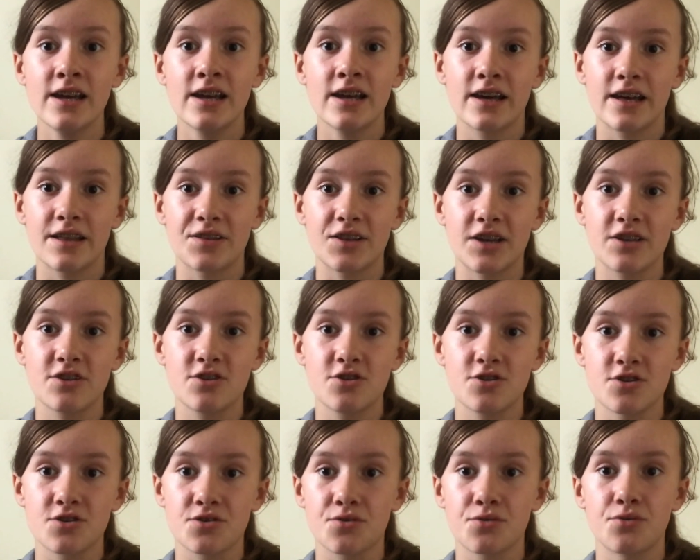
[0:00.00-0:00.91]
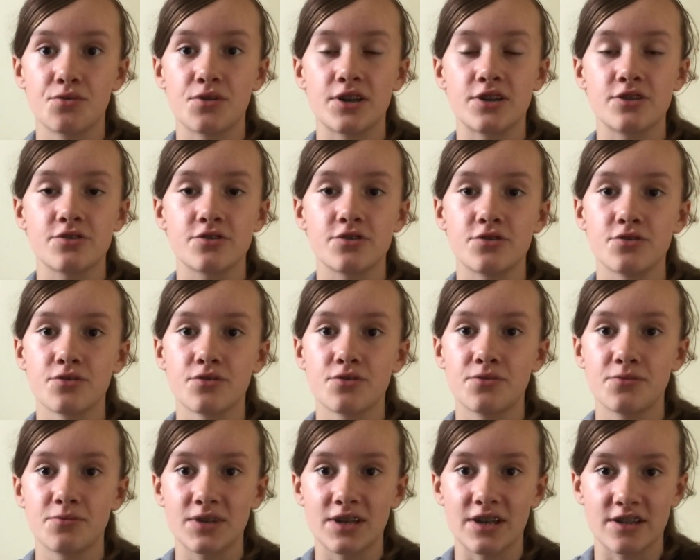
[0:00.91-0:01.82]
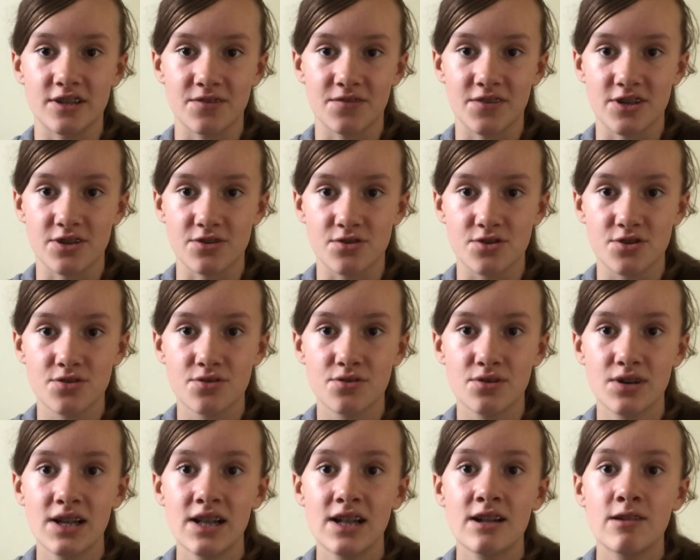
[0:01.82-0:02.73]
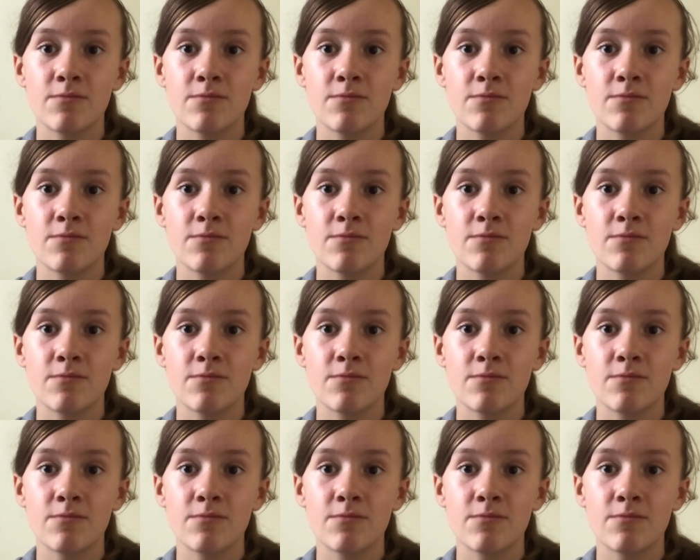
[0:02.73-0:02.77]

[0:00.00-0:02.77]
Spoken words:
and then you just go and do your own wee individual show.